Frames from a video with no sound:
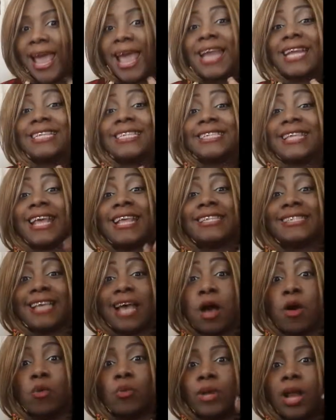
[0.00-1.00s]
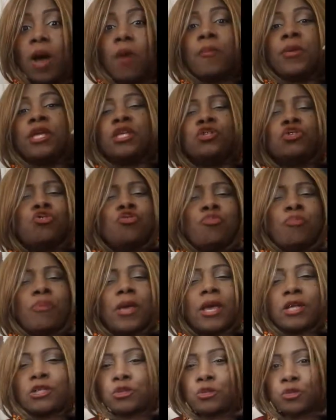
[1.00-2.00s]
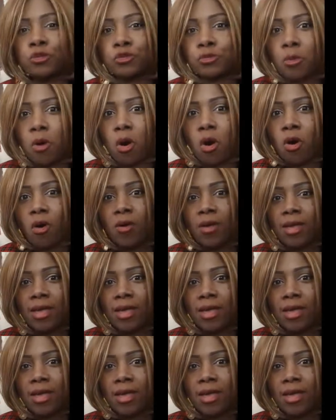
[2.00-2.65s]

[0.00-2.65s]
and it stands out without being too big or too small.